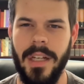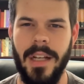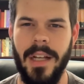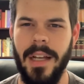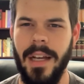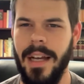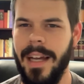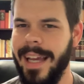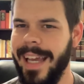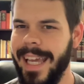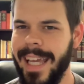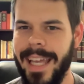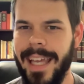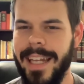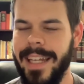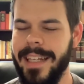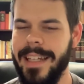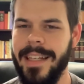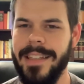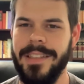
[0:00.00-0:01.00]

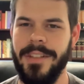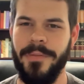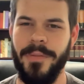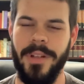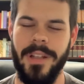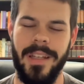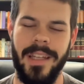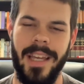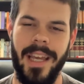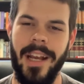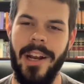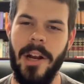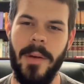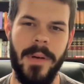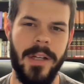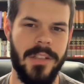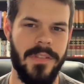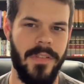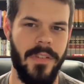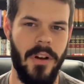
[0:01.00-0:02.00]
ahead. He doesn't really care
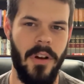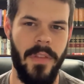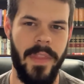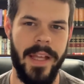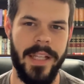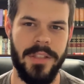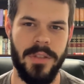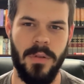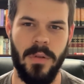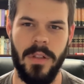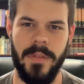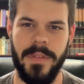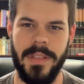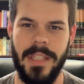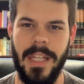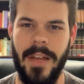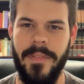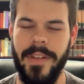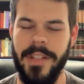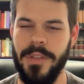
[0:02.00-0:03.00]
much for all that sort of
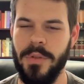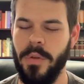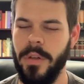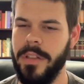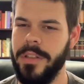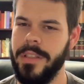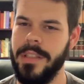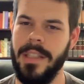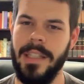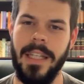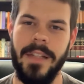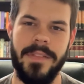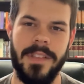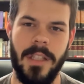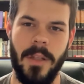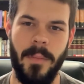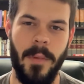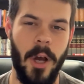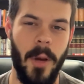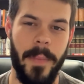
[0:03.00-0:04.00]
stuff. He sort of just lives
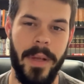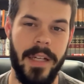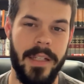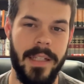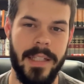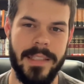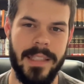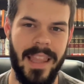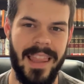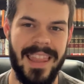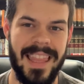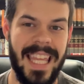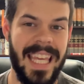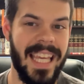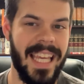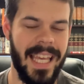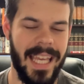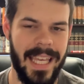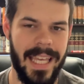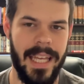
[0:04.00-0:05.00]
in the moment and doesn't
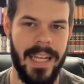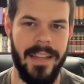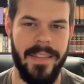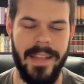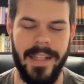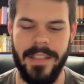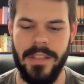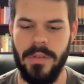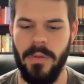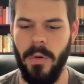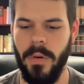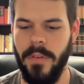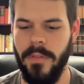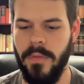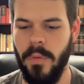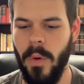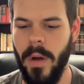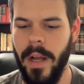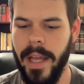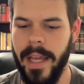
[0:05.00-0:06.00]
think ahead in that sort
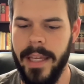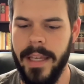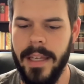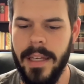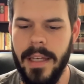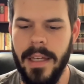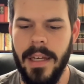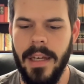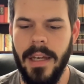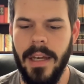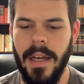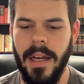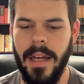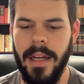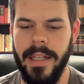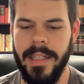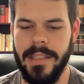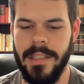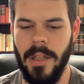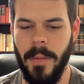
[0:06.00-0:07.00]
of way.
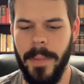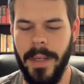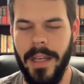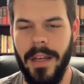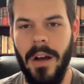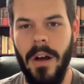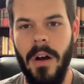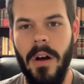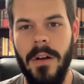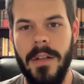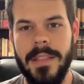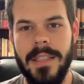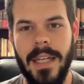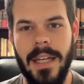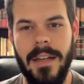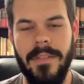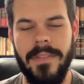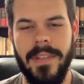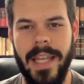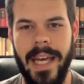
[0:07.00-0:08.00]
And so because
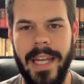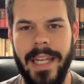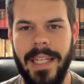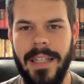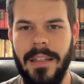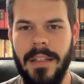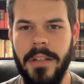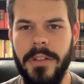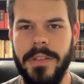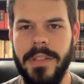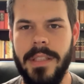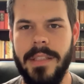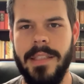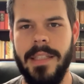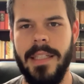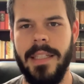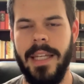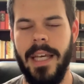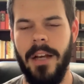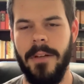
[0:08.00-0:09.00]
of that, he
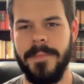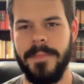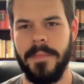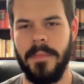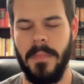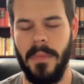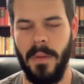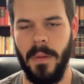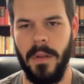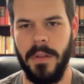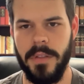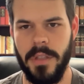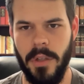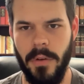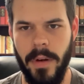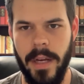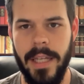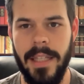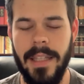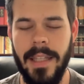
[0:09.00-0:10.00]
loses it. Now, there's a
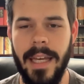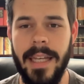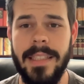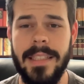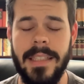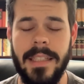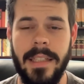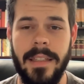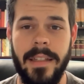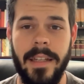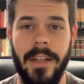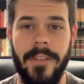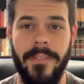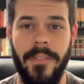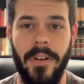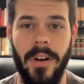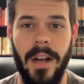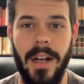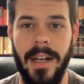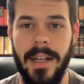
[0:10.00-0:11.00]
great lesson in there
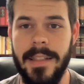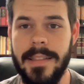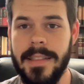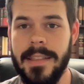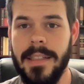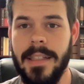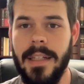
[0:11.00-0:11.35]
for us.